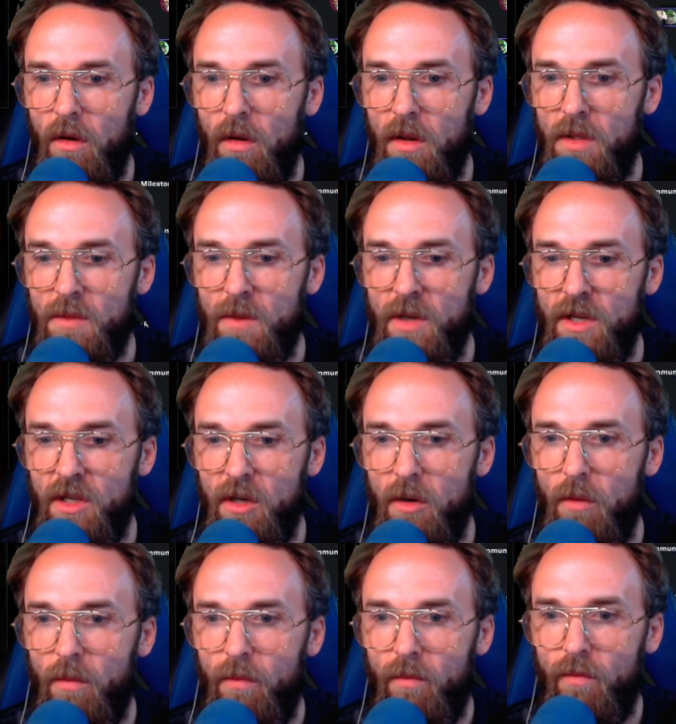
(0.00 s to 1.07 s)
That's pretty
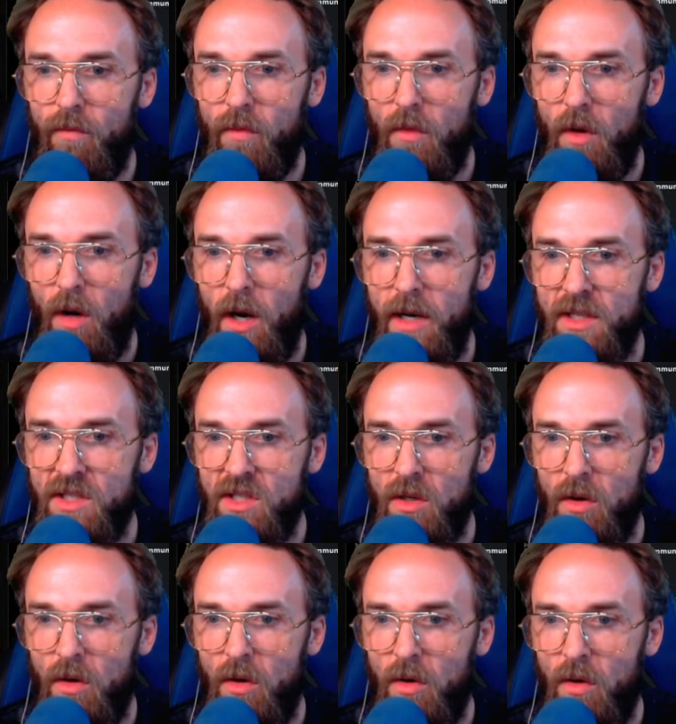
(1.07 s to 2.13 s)
dope. All right,
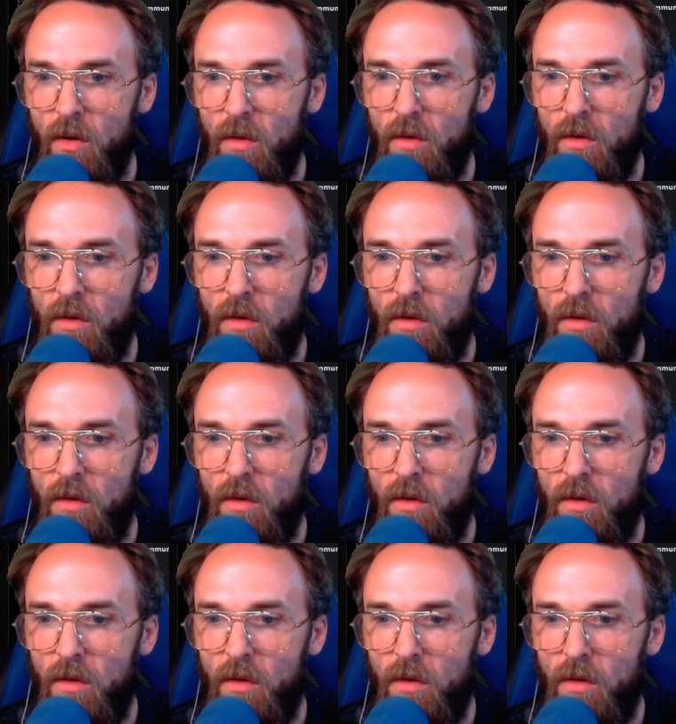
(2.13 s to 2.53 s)
so